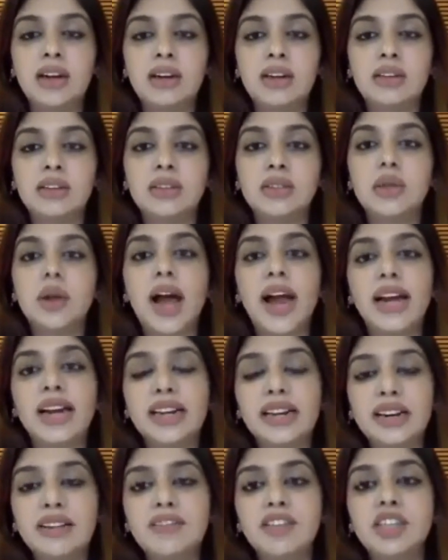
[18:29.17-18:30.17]
So
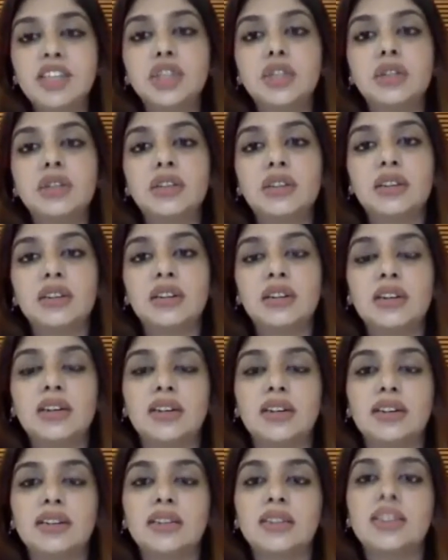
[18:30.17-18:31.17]
ideally, we should
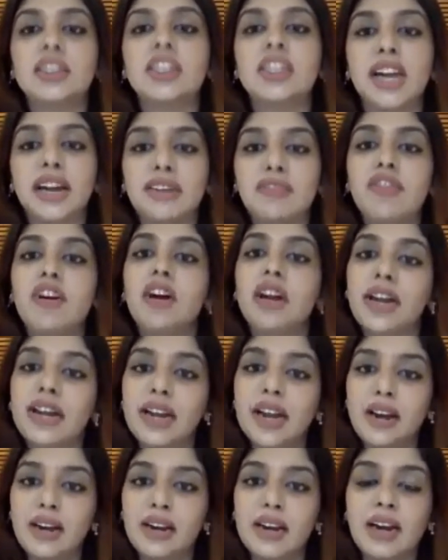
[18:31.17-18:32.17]
check for
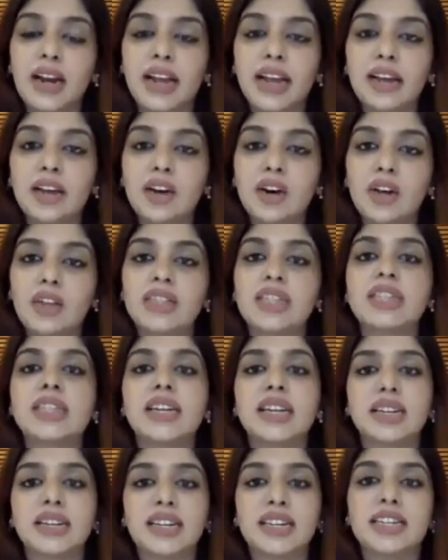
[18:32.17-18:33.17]
any underlying
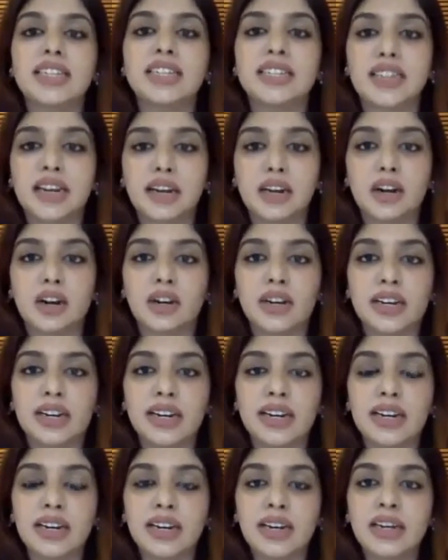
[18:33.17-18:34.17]
and treat it
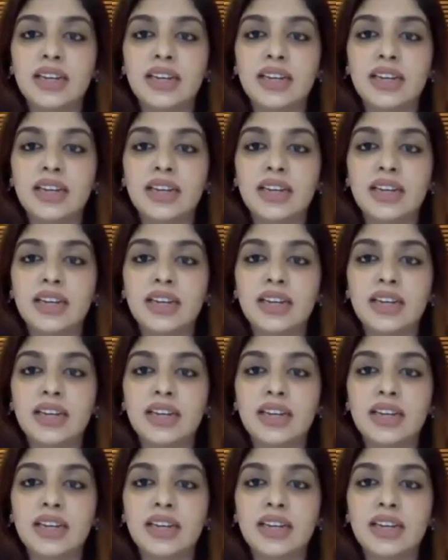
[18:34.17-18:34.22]
accordingly.